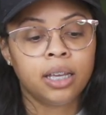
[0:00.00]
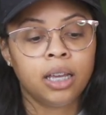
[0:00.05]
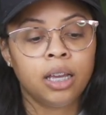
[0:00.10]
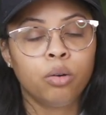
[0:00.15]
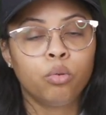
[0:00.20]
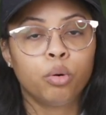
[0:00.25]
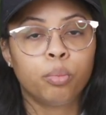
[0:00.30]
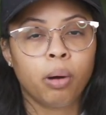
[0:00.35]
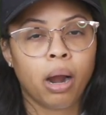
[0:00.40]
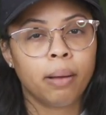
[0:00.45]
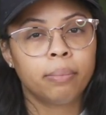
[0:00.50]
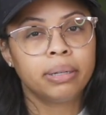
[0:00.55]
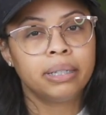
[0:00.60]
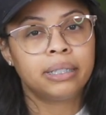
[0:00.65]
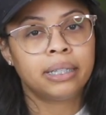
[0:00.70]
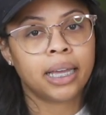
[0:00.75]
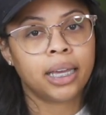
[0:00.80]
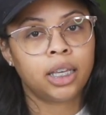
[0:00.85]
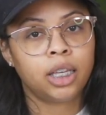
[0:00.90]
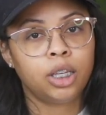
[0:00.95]
it will probably
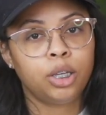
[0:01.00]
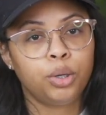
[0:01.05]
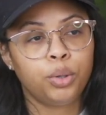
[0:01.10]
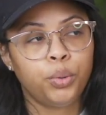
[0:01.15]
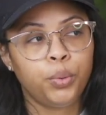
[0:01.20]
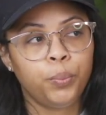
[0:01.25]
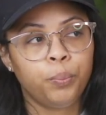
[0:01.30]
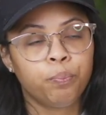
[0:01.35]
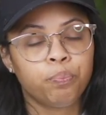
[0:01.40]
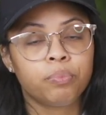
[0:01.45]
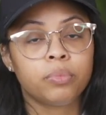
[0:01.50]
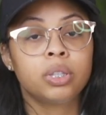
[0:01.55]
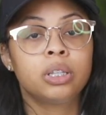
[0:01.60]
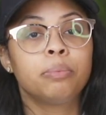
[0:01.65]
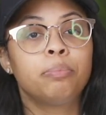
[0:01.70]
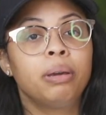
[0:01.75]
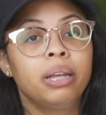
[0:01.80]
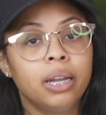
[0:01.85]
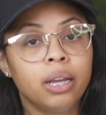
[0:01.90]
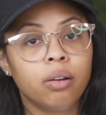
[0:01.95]
take you,
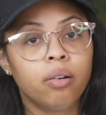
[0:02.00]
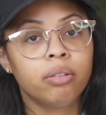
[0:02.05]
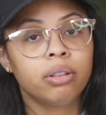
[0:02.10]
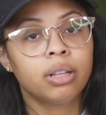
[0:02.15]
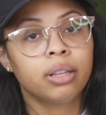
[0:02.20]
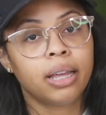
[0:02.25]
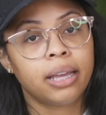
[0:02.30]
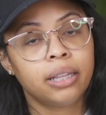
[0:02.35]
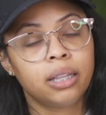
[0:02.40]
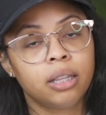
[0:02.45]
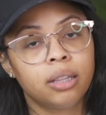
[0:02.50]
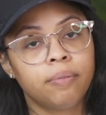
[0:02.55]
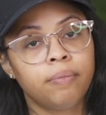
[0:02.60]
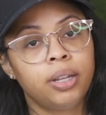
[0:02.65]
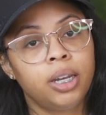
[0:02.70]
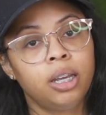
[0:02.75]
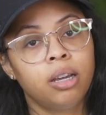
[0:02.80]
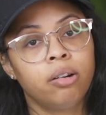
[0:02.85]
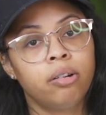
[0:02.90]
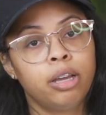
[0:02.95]
depending on the length of the
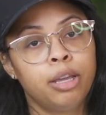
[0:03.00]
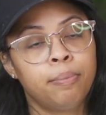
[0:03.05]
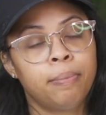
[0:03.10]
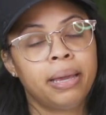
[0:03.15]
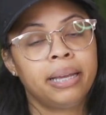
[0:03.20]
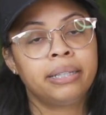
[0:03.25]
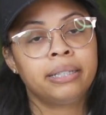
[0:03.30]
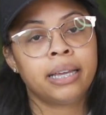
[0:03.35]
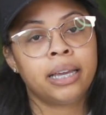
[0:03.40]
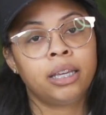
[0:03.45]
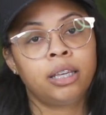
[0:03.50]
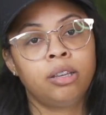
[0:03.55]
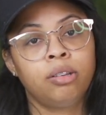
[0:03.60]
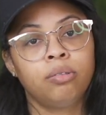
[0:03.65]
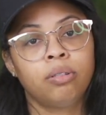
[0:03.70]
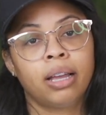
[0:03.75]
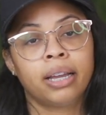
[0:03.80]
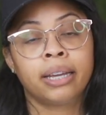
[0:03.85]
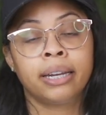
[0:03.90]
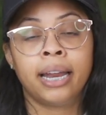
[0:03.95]
video, it may take
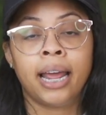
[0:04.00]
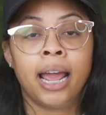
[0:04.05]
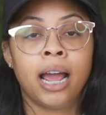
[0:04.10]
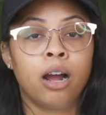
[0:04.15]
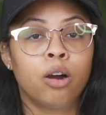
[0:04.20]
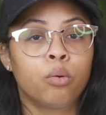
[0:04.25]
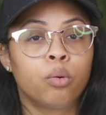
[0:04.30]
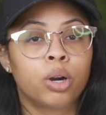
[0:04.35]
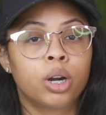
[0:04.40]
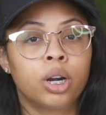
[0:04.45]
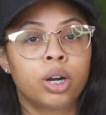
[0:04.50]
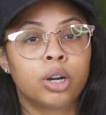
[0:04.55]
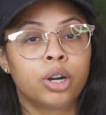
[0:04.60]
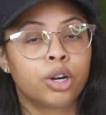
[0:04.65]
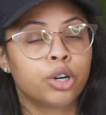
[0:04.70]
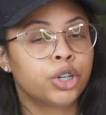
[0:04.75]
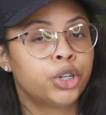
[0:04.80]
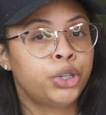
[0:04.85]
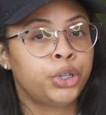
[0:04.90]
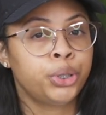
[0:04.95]
you like an hour
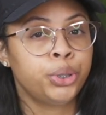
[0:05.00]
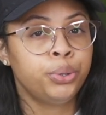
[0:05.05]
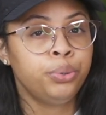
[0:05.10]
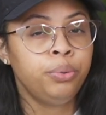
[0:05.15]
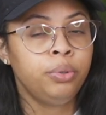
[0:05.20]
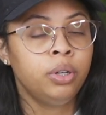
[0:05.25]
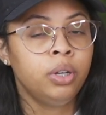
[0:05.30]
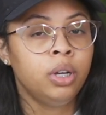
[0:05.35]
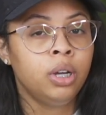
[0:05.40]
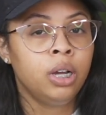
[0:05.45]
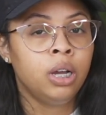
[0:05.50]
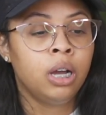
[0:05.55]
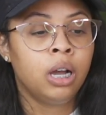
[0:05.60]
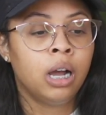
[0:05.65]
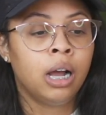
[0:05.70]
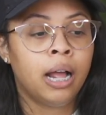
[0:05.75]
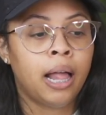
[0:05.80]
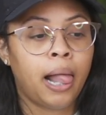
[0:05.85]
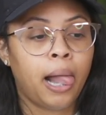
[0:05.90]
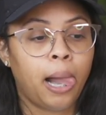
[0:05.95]
or two.
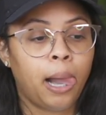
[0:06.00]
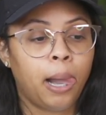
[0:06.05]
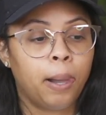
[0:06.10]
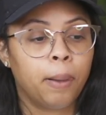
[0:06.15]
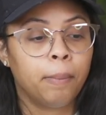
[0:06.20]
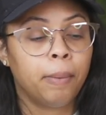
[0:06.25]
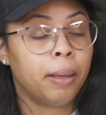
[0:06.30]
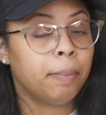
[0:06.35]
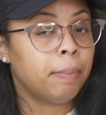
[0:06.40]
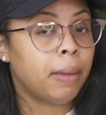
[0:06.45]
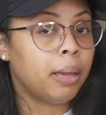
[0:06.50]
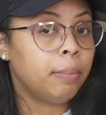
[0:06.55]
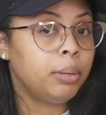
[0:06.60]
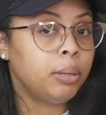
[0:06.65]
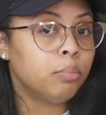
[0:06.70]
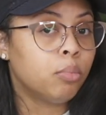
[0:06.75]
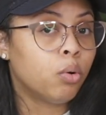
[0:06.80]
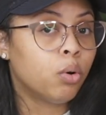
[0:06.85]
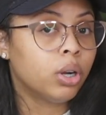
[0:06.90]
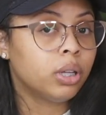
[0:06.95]
And maybe
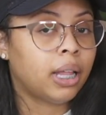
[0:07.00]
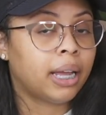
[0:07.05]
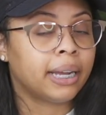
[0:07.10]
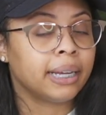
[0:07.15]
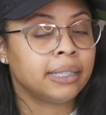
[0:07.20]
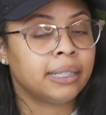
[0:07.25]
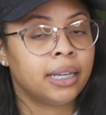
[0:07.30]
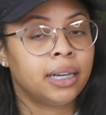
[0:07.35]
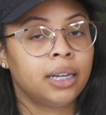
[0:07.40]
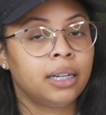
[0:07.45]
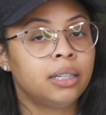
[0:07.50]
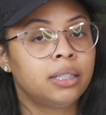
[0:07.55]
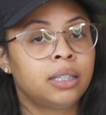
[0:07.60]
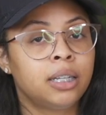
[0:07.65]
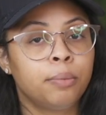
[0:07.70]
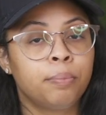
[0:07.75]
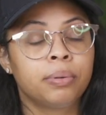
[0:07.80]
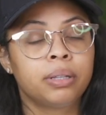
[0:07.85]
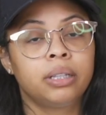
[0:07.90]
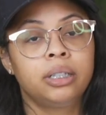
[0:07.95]
more. Like I said, it
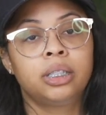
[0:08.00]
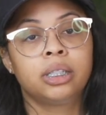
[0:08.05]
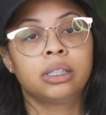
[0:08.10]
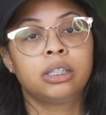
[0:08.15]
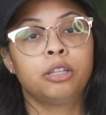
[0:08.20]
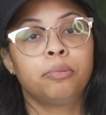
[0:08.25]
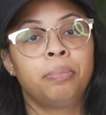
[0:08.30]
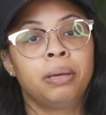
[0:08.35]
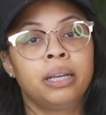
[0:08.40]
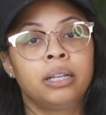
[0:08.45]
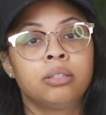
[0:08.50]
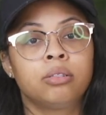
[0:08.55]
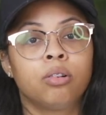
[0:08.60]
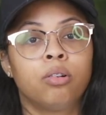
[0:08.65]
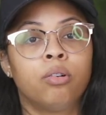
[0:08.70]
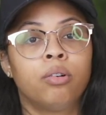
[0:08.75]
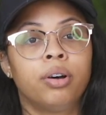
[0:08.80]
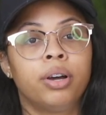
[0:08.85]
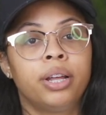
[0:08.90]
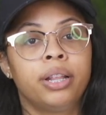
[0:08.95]
typically just depends
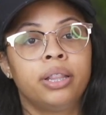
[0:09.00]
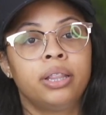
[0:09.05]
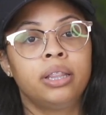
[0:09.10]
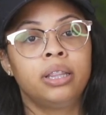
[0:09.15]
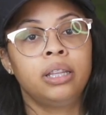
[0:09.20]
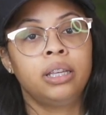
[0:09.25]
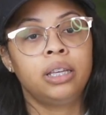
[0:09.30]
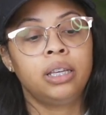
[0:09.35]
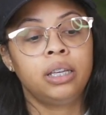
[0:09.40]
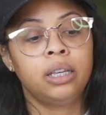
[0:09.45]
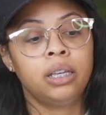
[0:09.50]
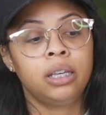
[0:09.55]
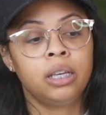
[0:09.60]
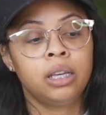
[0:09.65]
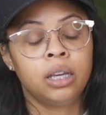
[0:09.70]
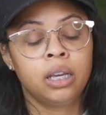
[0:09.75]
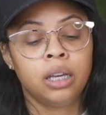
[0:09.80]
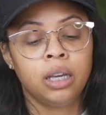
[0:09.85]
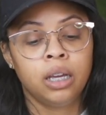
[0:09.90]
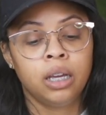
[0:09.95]
on the